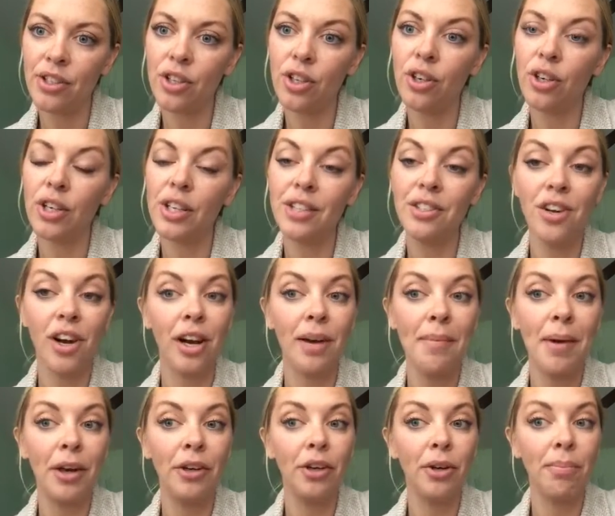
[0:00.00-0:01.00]
So you're going to talk
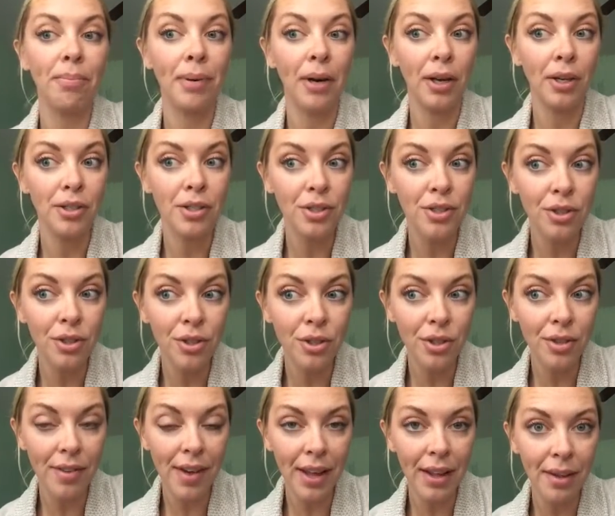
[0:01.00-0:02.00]
about your personal
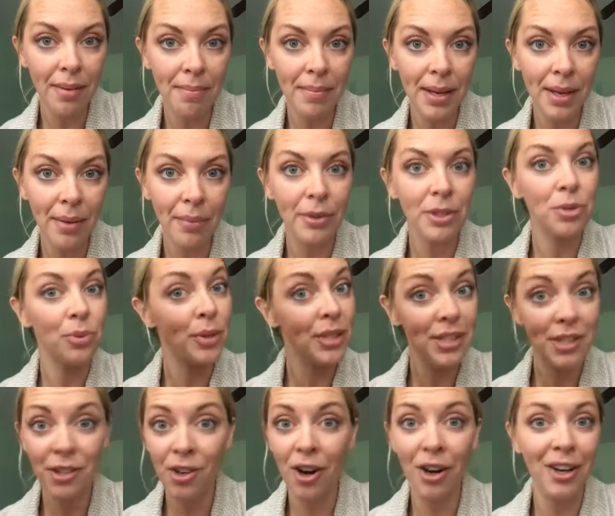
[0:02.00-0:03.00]
development, which we
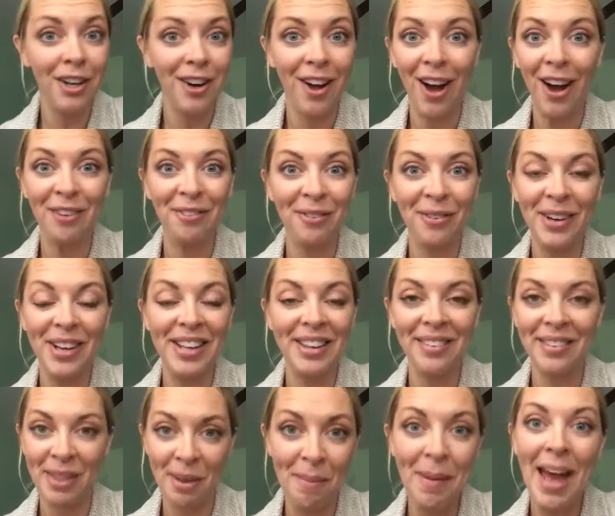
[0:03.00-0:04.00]
started off with
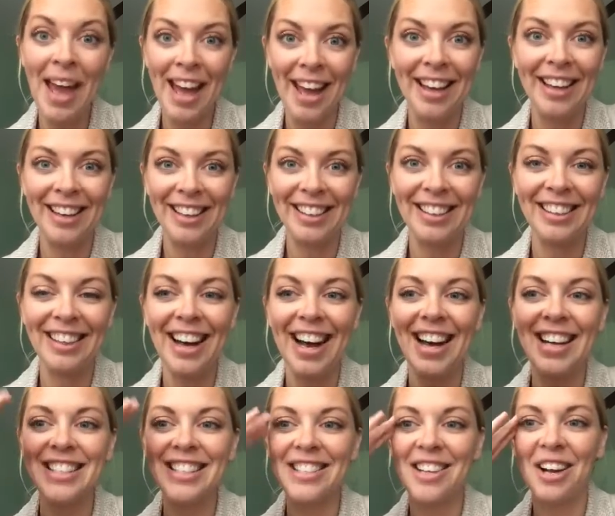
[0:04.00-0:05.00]
a bang in class,